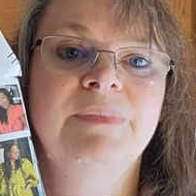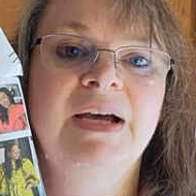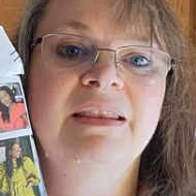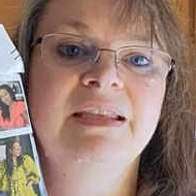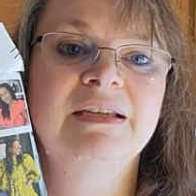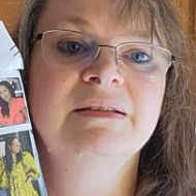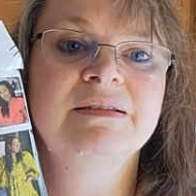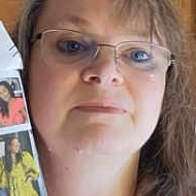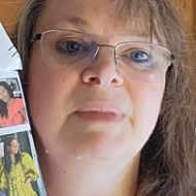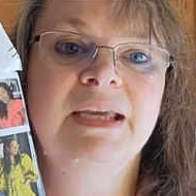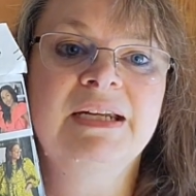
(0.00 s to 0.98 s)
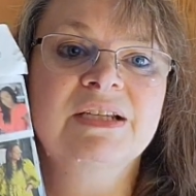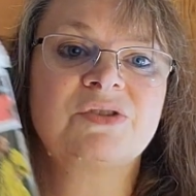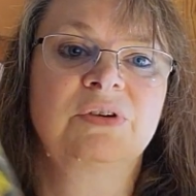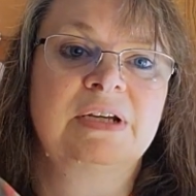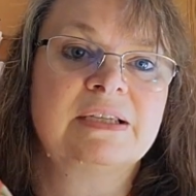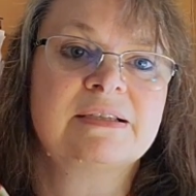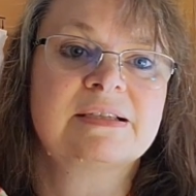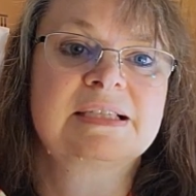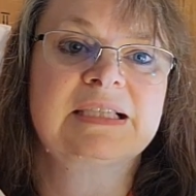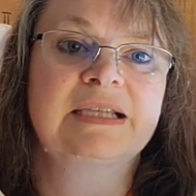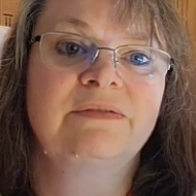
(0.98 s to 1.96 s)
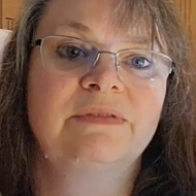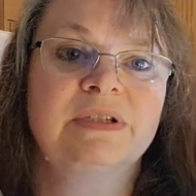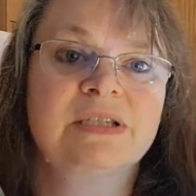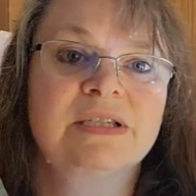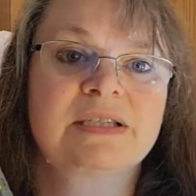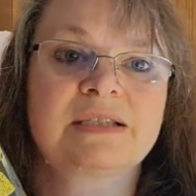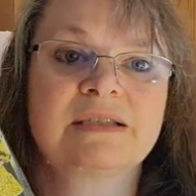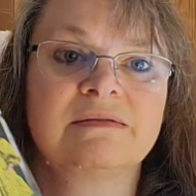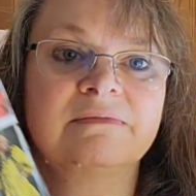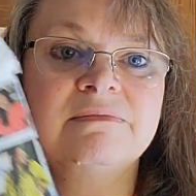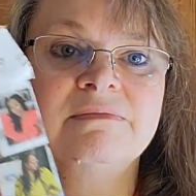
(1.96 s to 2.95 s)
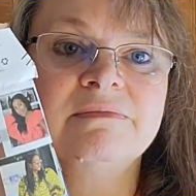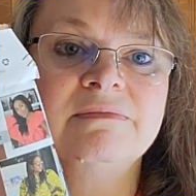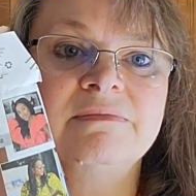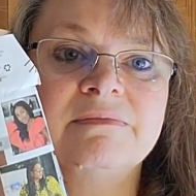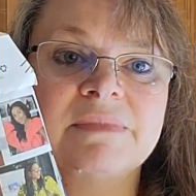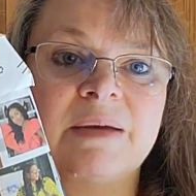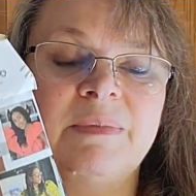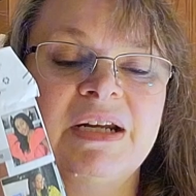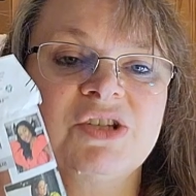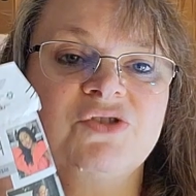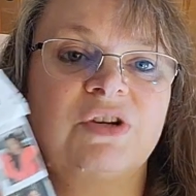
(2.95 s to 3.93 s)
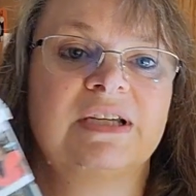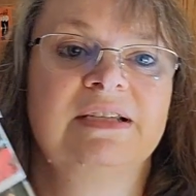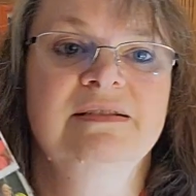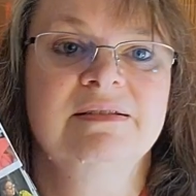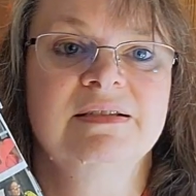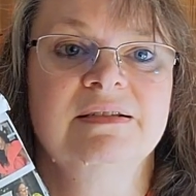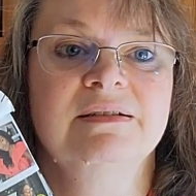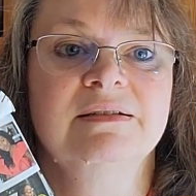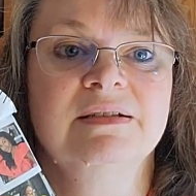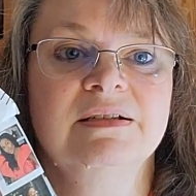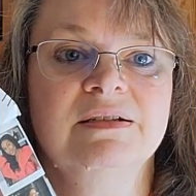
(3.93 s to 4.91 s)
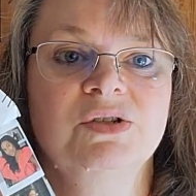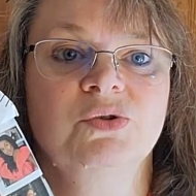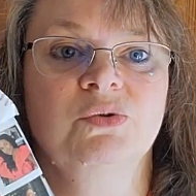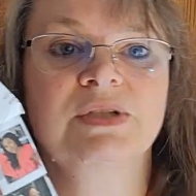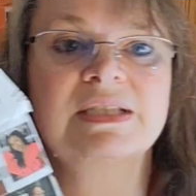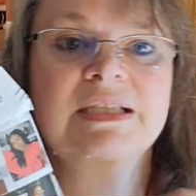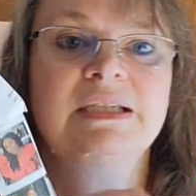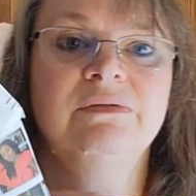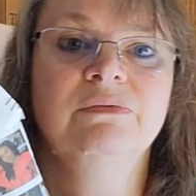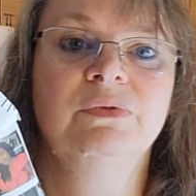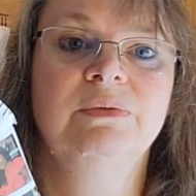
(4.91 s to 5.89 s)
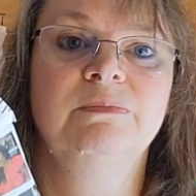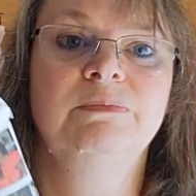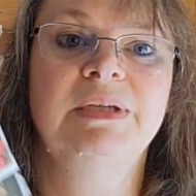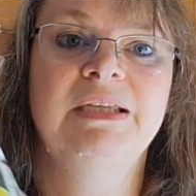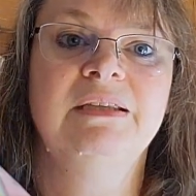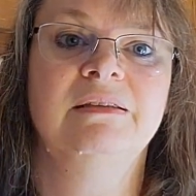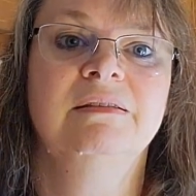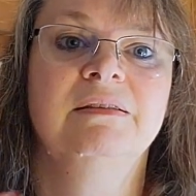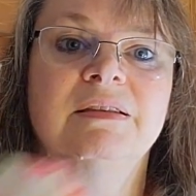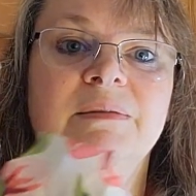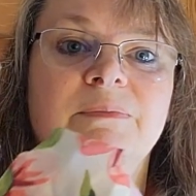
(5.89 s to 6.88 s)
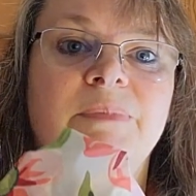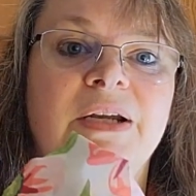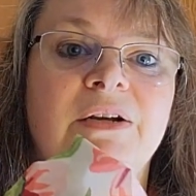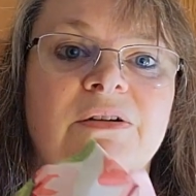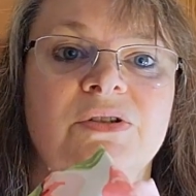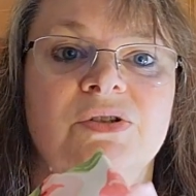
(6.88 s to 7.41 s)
I think making a straight sleeveless, I mean a straight short sleeve would be the better